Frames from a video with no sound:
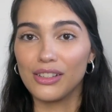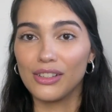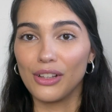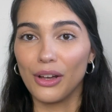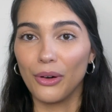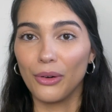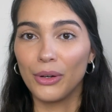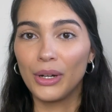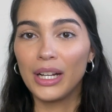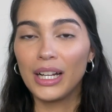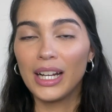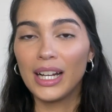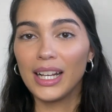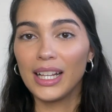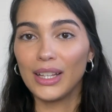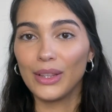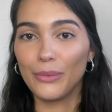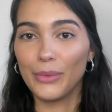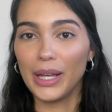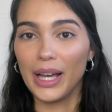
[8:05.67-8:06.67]
So
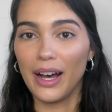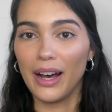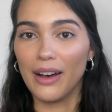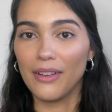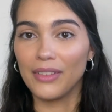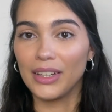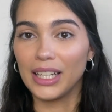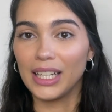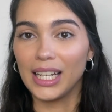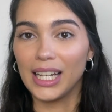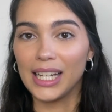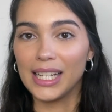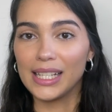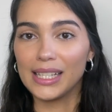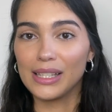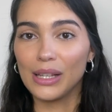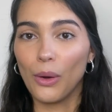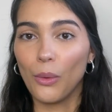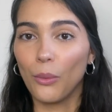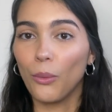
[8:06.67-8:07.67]
we have a
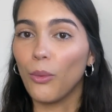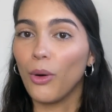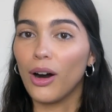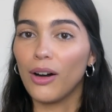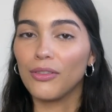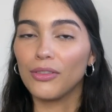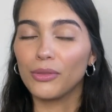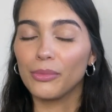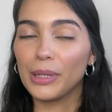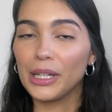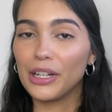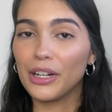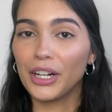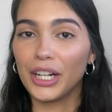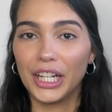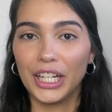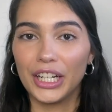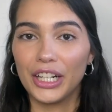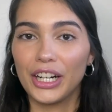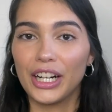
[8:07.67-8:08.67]
nice waffle maker
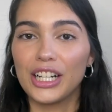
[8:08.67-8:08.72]
here.